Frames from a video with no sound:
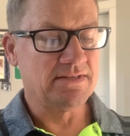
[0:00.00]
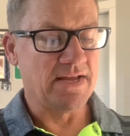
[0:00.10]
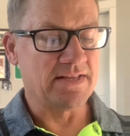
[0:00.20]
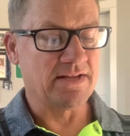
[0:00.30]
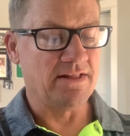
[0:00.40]

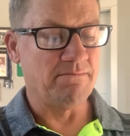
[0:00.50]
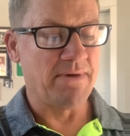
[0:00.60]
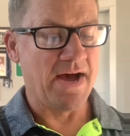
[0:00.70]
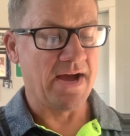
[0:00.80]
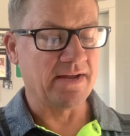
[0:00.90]
take the club
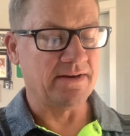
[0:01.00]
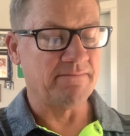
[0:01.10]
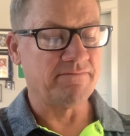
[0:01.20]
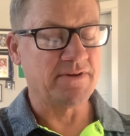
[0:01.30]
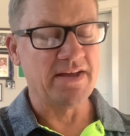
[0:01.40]
back, and
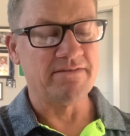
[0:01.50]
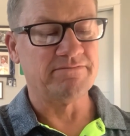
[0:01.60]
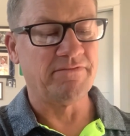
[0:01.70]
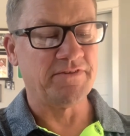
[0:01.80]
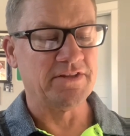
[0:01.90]
I'm kind
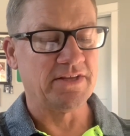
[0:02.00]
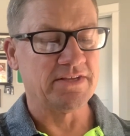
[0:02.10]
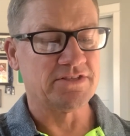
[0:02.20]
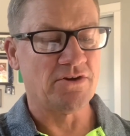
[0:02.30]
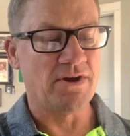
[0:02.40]
of
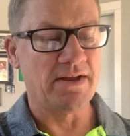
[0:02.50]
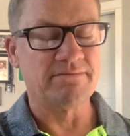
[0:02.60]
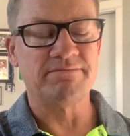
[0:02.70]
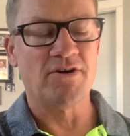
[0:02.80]
feeling as though I